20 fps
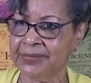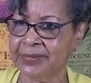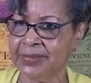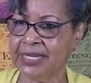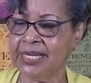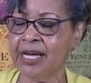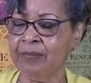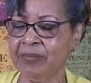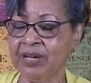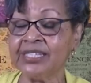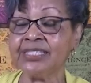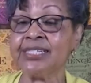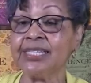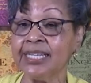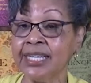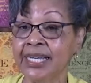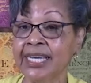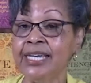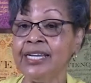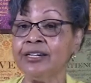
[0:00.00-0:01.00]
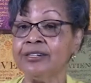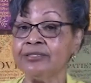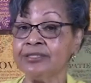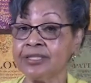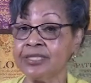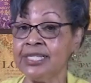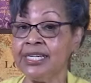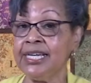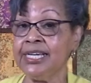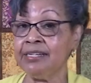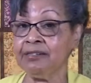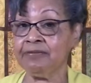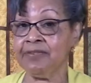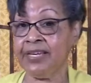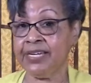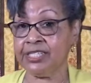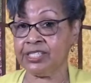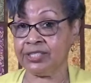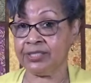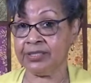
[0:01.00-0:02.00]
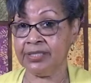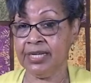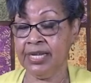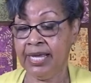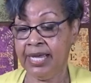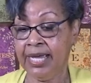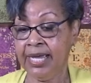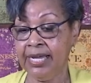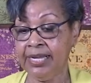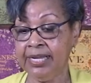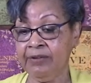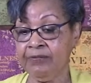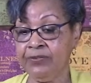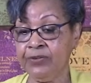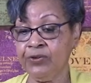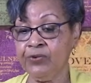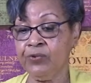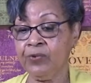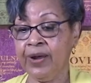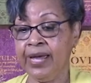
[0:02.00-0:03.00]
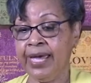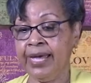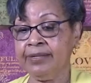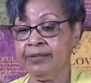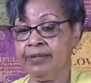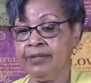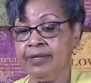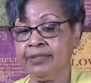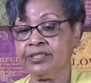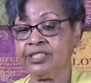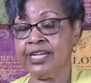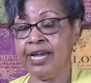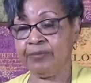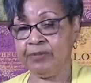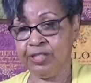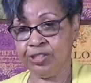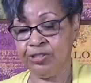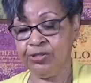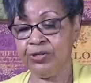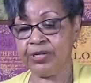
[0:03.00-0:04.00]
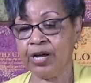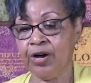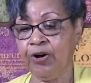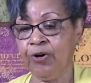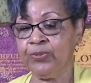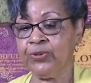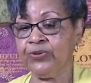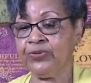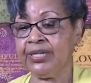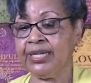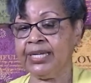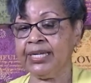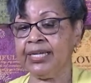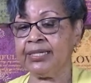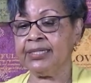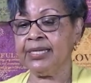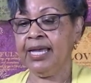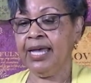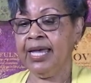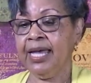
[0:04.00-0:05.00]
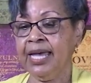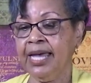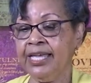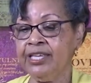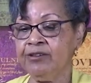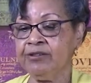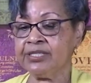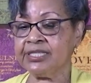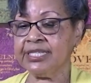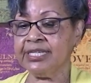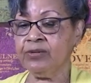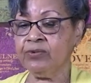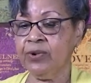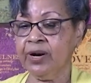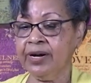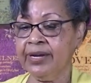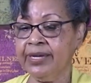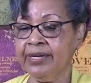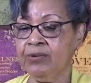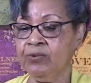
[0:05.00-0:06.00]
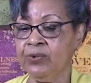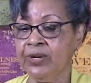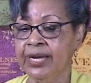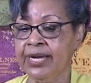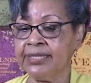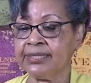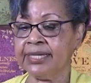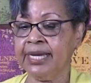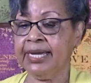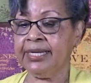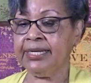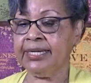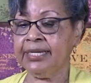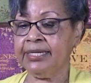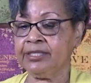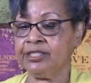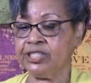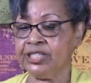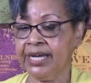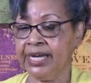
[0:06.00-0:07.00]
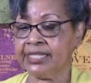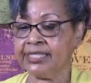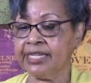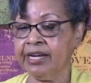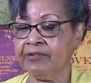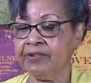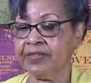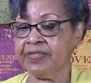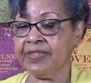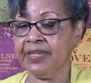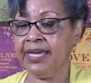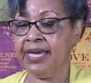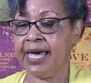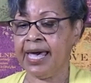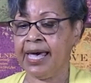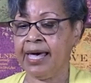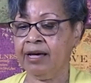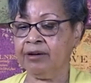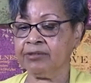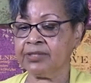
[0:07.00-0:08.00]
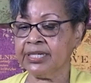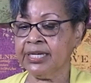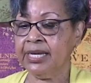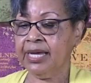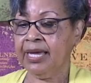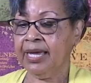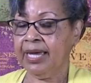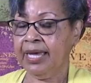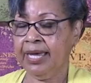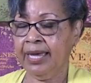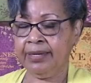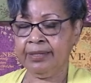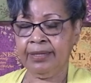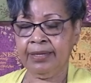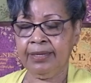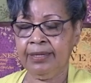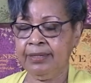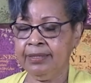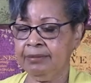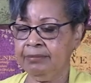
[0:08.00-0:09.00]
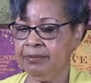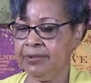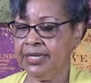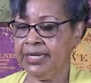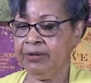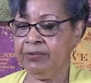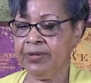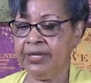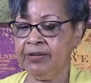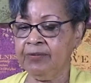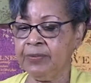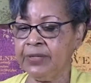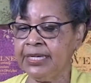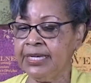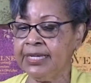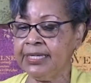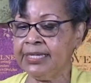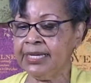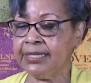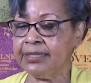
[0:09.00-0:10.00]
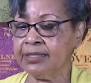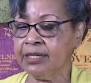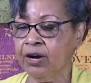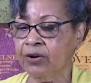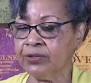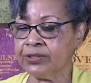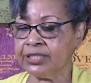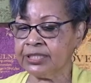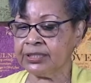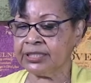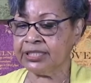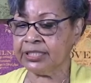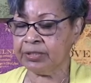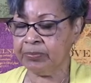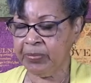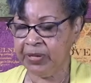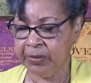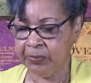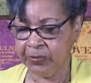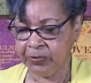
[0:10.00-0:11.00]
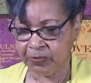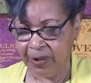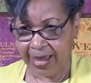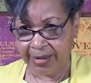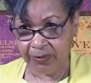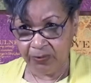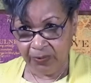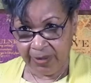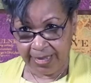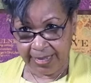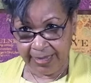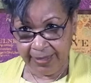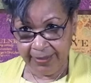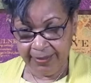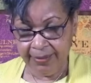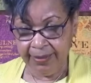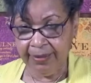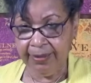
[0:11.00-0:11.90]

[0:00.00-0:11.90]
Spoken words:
Because leaders need a vision. And if you read a chapter 2, and I hope you did, and you see where he went and he checked everything out, and he didn't go to the people right away.